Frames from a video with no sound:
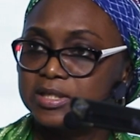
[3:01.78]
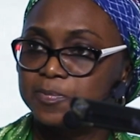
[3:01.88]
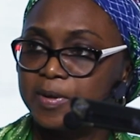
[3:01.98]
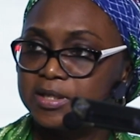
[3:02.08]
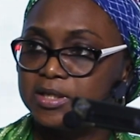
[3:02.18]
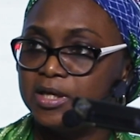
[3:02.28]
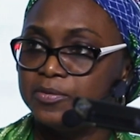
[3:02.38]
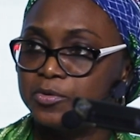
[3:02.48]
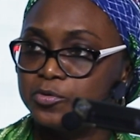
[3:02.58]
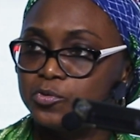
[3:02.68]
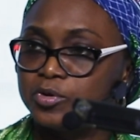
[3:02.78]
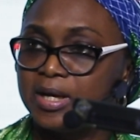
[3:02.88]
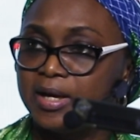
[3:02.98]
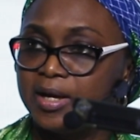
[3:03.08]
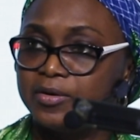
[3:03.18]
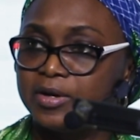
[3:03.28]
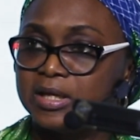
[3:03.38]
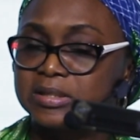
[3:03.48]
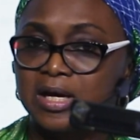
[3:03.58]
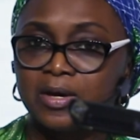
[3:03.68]
especially in the rural
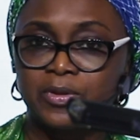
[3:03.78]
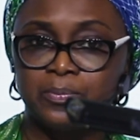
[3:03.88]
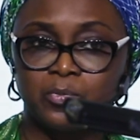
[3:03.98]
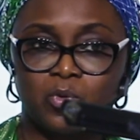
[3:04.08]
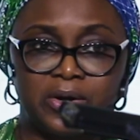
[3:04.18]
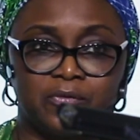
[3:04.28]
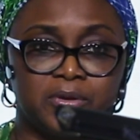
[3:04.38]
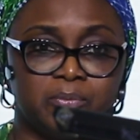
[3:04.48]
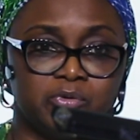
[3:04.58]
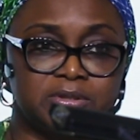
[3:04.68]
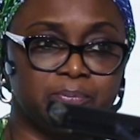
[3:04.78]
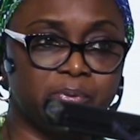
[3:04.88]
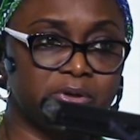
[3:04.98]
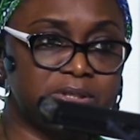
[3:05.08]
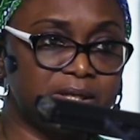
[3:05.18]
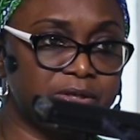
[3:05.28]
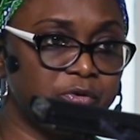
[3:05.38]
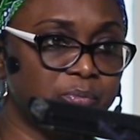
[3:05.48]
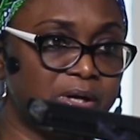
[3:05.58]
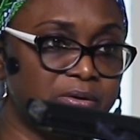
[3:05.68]
areas, are one of the most important
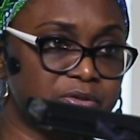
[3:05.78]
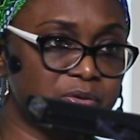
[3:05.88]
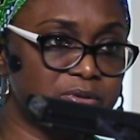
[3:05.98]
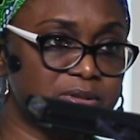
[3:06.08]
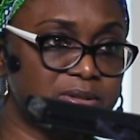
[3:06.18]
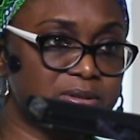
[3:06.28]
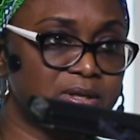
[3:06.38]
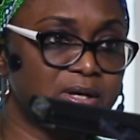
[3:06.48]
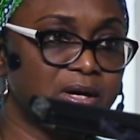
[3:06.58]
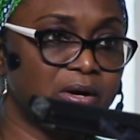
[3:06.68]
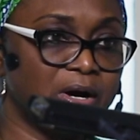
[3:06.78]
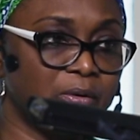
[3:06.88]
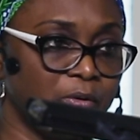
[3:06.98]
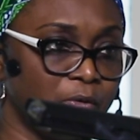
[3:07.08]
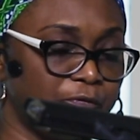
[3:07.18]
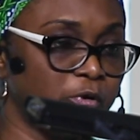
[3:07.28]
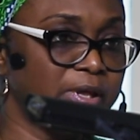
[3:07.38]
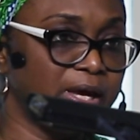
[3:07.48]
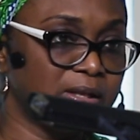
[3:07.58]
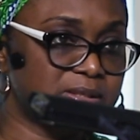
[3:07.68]
human resources for
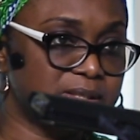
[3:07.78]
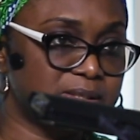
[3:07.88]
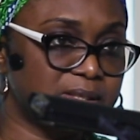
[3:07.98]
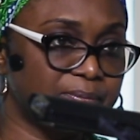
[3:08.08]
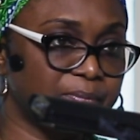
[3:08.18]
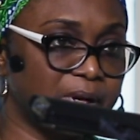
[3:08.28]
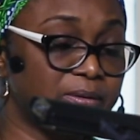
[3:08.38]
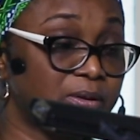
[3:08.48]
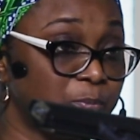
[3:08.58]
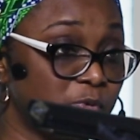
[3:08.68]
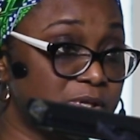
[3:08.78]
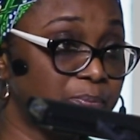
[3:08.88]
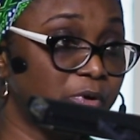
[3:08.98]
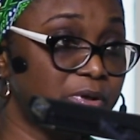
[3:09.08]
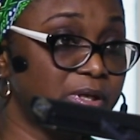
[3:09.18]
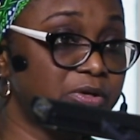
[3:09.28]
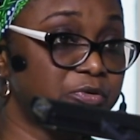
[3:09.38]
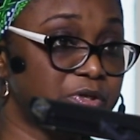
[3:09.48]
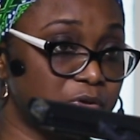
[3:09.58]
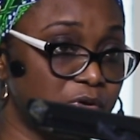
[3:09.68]
the health system, and the most important
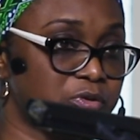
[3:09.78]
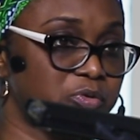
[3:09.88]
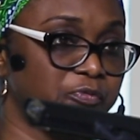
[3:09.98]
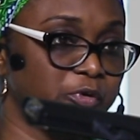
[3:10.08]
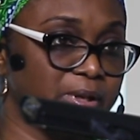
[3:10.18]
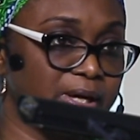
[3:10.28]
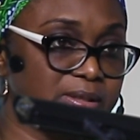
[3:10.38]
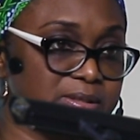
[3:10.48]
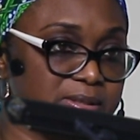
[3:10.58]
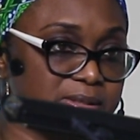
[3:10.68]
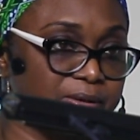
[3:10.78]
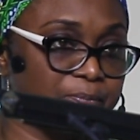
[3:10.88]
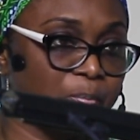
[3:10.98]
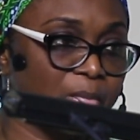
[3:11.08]
resource too for the health system.